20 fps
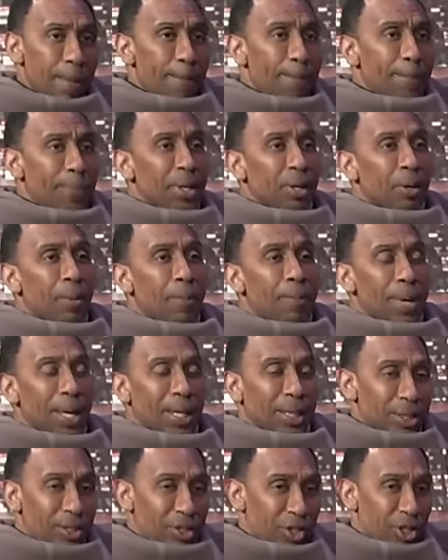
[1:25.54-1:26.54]
Bill
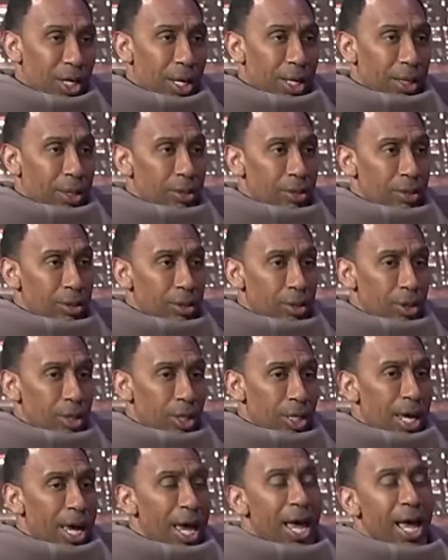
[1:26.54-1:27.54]
Belichick
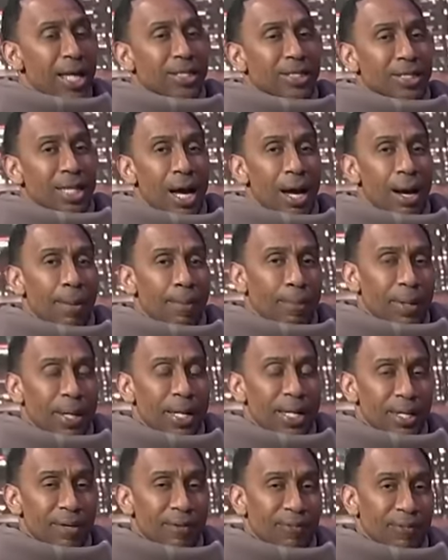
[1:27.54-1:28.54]
had Tom
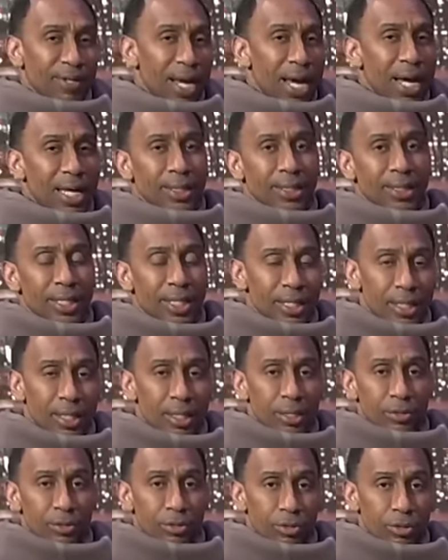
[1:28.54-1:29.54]
Brady for nineteen
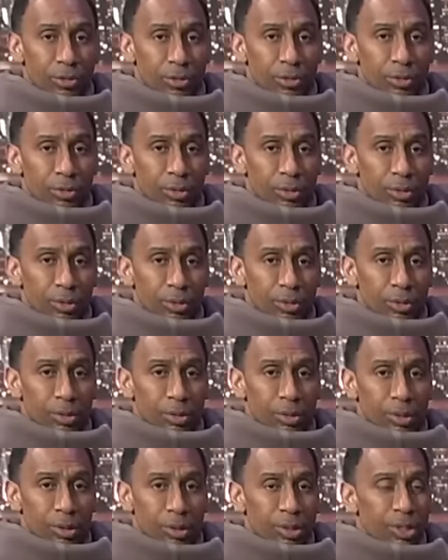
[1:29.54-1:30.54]
years.
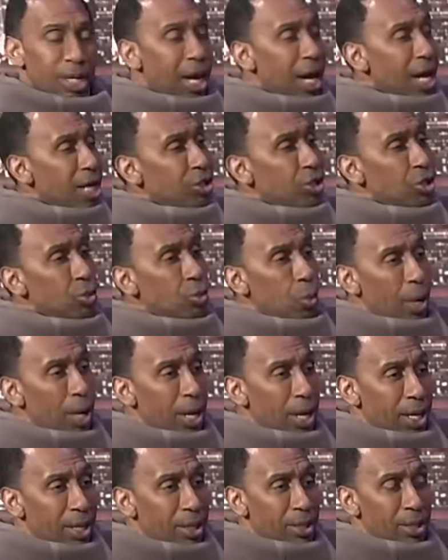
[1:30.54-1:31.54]
Yes, you
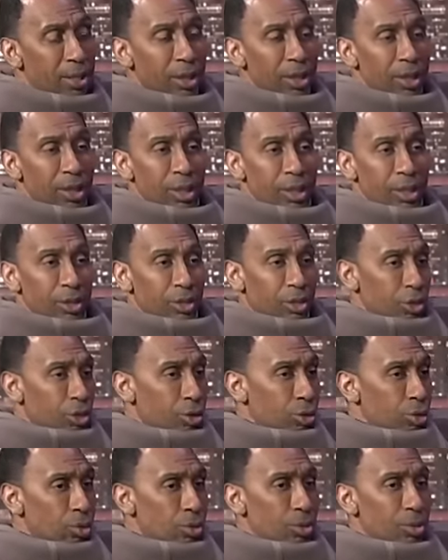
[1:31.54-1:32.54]
went
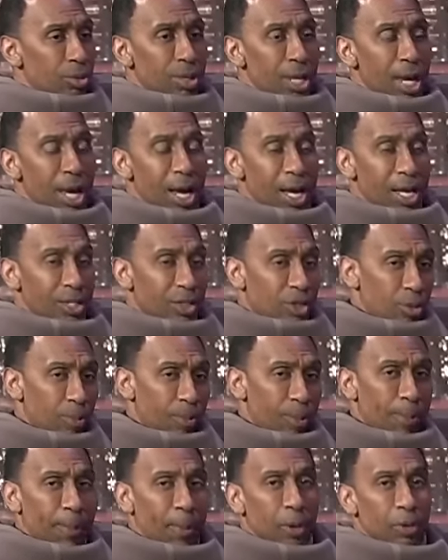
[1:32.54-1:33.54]
to nine
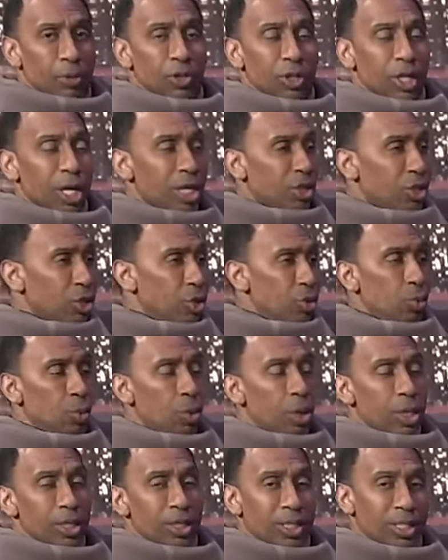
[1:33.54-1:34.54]
Super Bowls. Yes, you
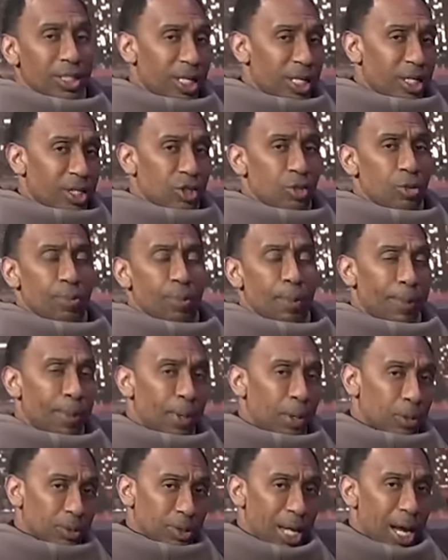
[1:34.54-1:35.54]
won six Super
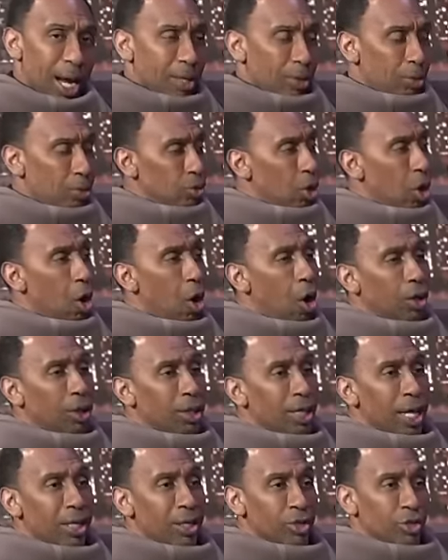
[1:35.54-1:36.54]
Bowl titles. All
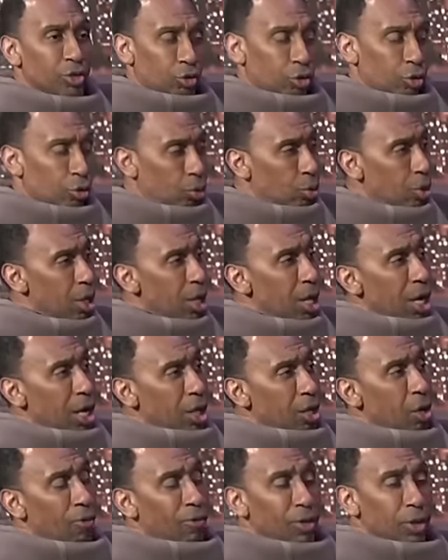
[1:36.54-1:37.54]
of that is true.
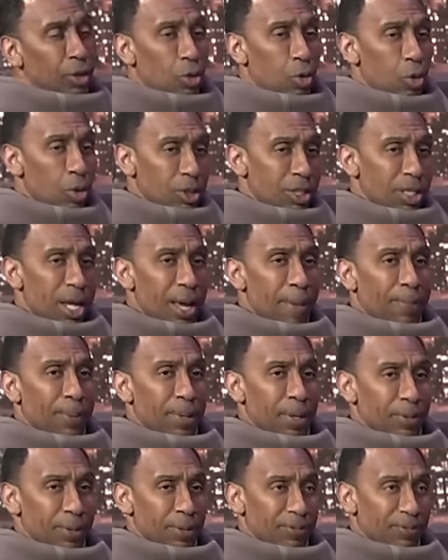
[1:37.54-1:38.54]
And over the course of that
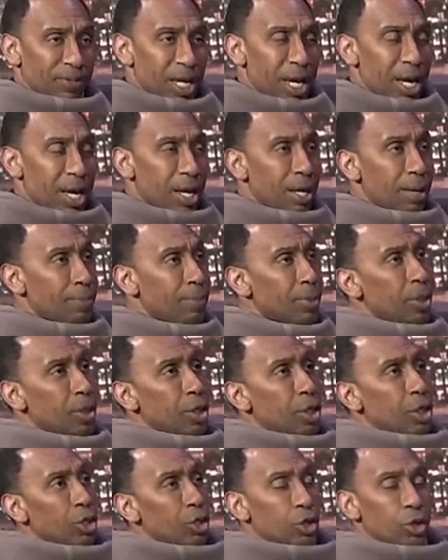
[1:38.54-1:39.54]
period of time,
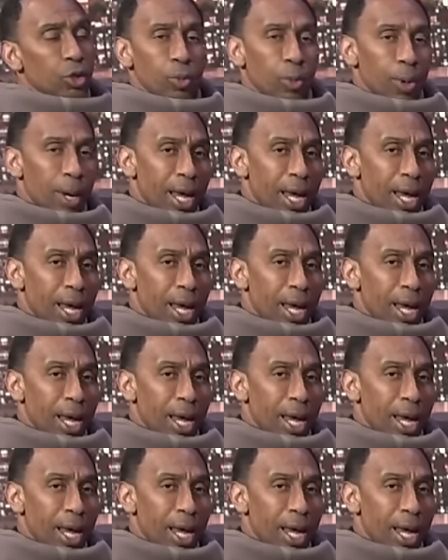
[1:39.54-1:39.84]
you were